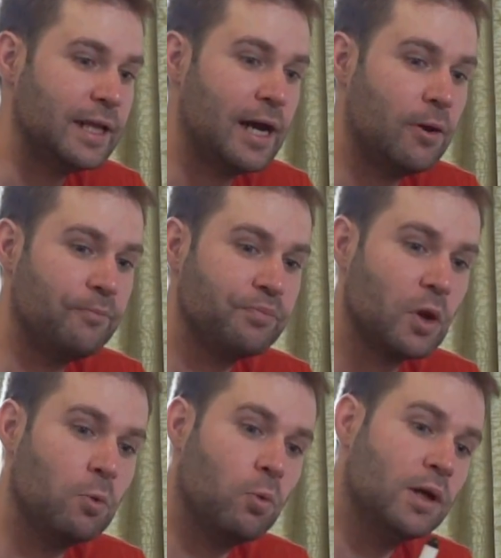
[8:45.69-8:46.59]
Now,
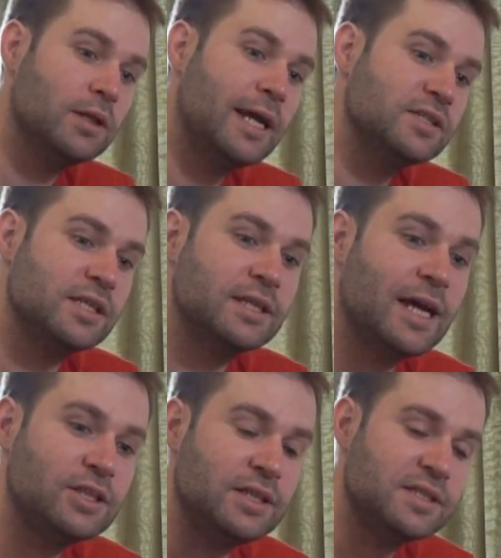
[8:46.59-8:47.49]
one last
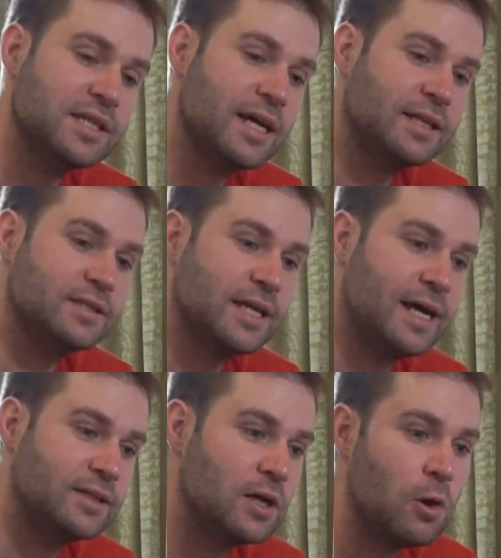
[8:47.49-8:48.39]
thing that he said is
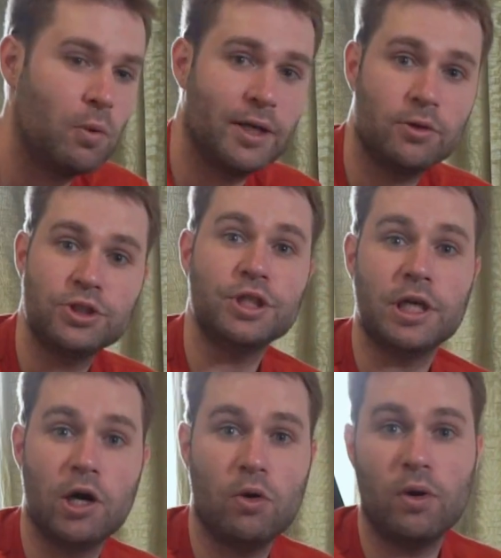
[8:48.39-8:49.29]
that, why don't
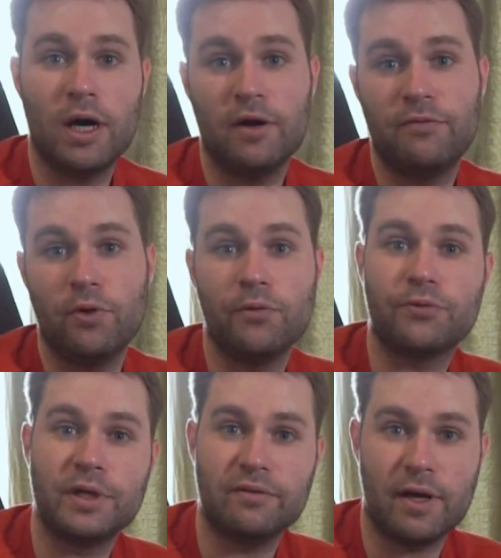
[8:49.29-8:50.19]
you go
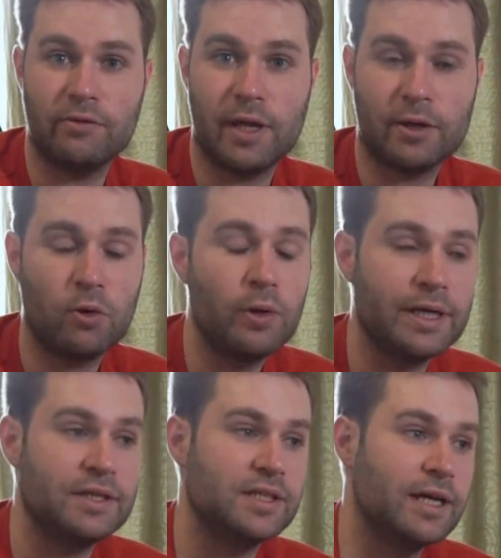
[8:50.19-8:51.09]
full free valve like
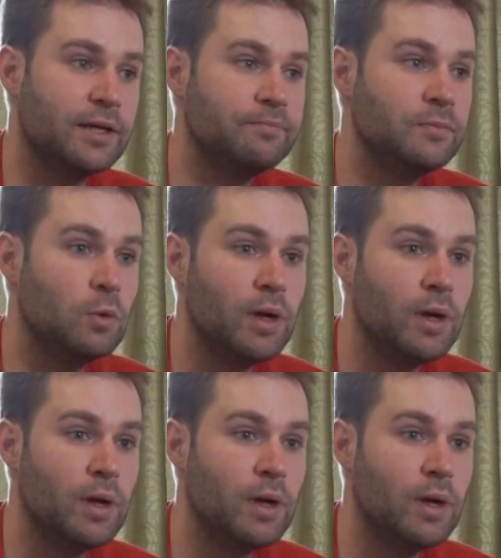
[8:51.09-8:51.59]
Koenigsegg?